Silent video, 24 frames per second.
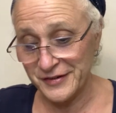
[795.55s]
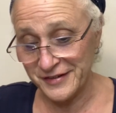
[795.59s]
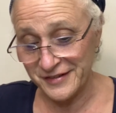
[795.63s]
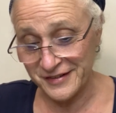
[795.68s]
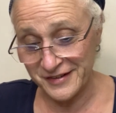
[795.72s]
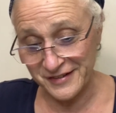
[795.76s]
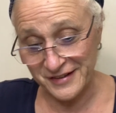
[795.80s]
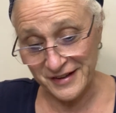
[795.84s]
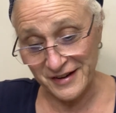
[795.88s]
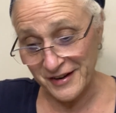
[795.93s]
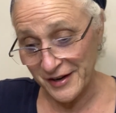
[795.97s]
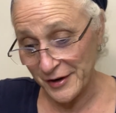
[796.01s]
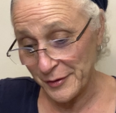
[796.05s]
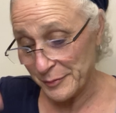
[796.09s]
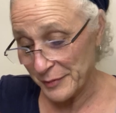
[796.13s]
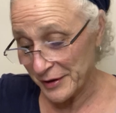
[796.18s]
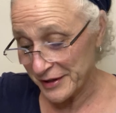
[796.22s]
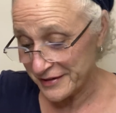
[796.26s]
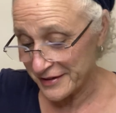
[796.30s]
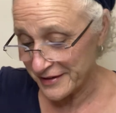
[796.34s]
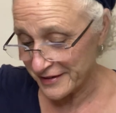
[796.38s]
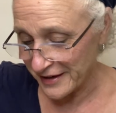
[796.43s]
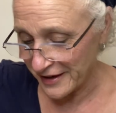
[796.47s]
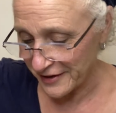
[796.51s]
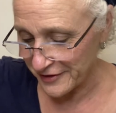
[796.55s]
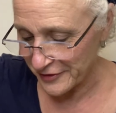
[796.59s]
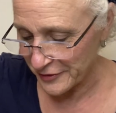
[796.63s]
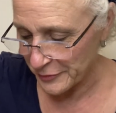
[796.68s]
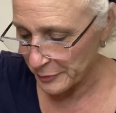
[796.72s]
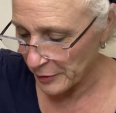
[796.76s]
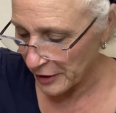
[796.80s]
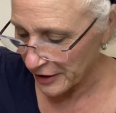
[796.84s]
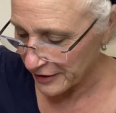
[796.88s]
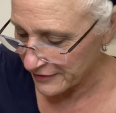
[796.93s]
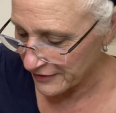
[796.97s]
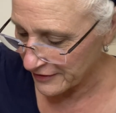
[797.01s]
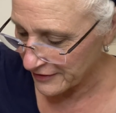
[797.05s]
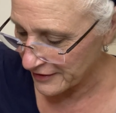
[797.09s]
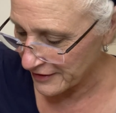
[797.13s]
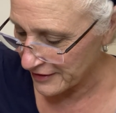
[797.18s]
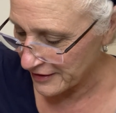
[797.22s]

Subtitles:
because I got a bunch of necklace boxes in